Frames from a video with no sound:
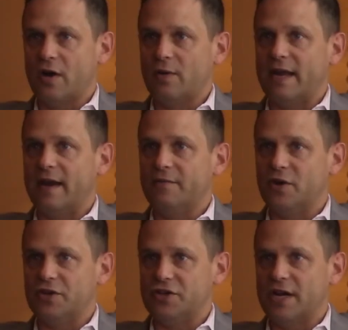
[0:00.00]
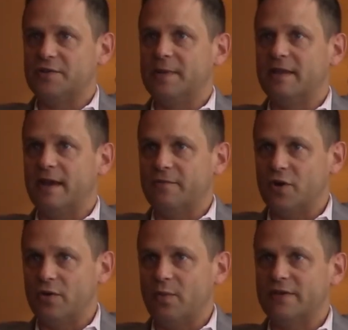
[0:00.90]
only have good judgment, they have
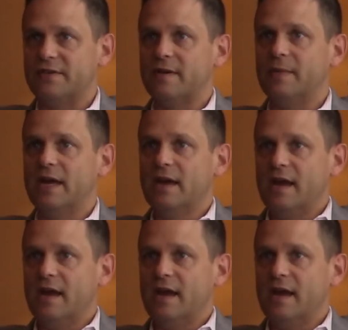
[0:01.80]
good wisdom,